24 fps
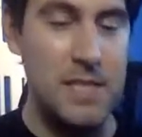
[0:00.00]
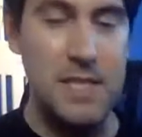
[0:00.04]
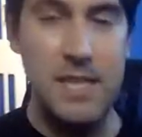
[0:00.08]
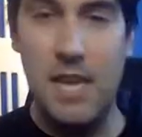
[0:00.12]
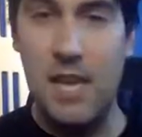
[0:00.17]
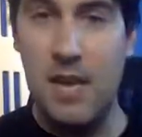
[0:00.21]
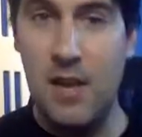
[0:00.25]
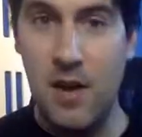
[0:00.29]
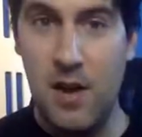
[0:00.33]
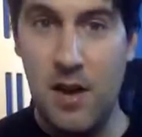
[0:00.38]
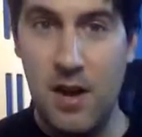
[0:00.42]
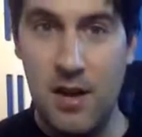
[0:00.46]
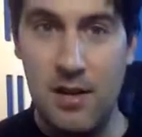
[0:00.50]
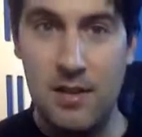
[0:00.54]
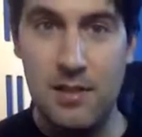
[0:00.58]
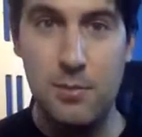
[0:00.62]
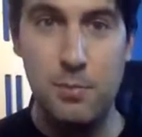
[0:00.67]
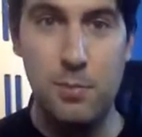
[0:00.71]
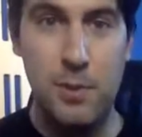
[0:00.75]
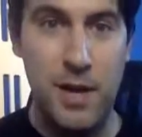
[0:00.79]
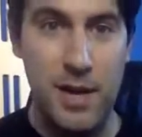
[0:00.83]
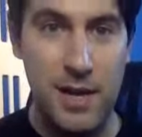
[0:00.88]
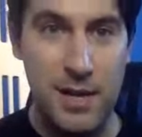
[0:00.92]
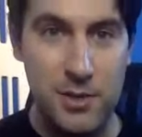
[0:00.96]

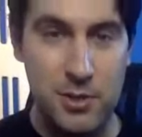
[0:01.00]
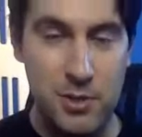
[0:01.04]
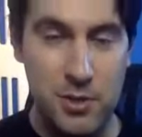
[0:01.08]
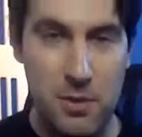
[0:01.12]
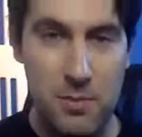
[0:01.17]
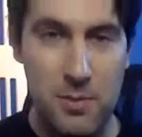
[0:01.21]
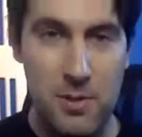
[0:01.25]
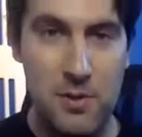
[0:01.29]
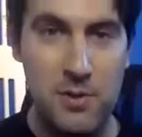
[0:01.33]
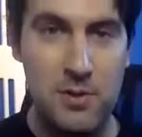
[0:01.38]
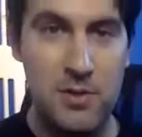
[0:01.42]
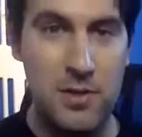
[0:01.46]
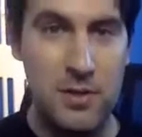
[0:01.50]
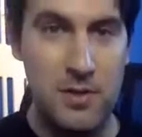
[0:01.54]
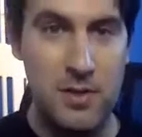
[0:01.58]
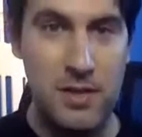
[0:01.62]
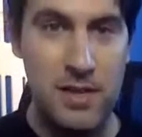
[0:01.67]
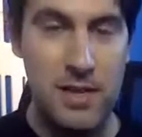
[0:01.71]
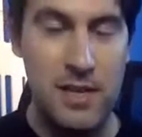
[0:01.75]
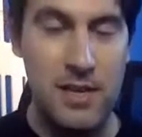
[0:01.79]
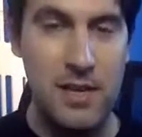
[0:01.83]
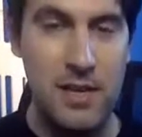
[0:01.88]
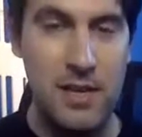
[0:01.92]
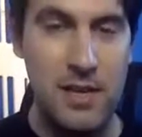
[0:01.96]
Seahawks pay tribute
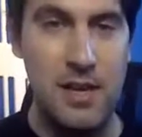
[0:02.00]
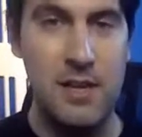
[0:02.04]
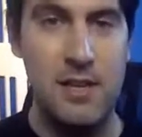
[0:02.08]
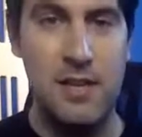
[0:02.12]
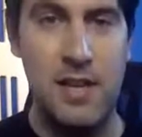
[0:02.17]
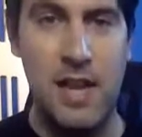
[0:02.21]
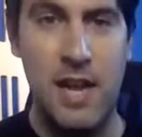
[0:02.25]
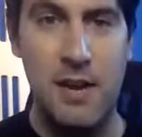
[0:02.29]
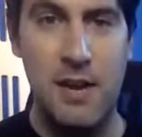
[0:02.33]
to the